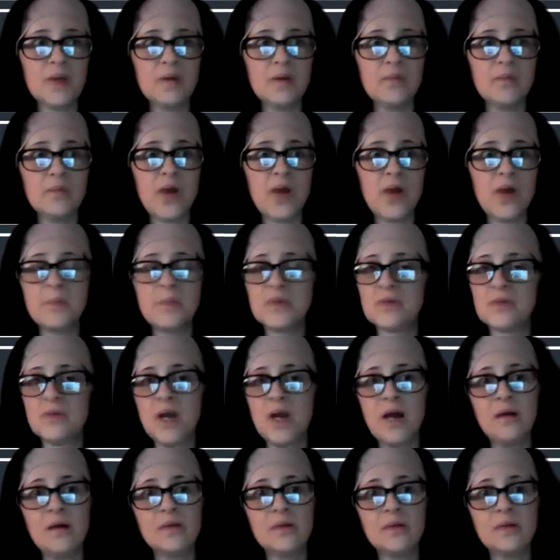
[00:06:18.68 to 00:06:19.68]
wraps
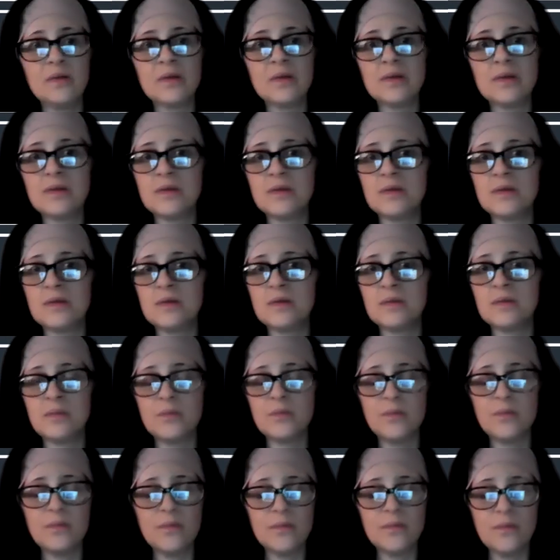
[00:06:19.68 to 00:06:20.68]
around
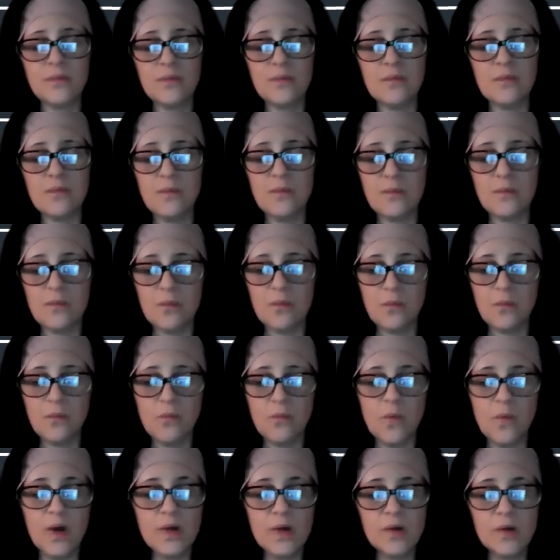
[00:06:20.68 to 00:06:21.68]

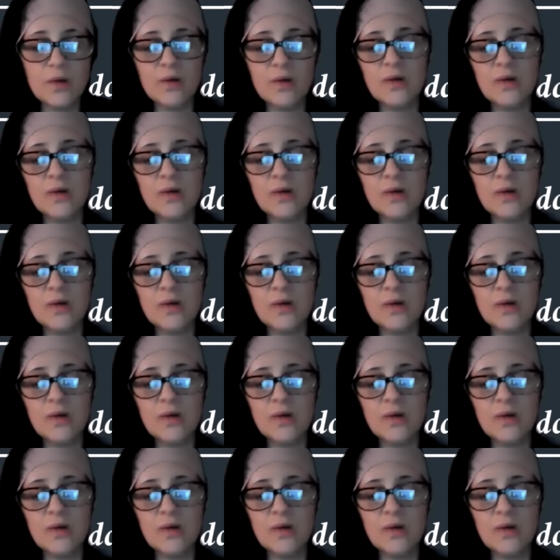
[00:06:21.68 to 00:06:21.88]
what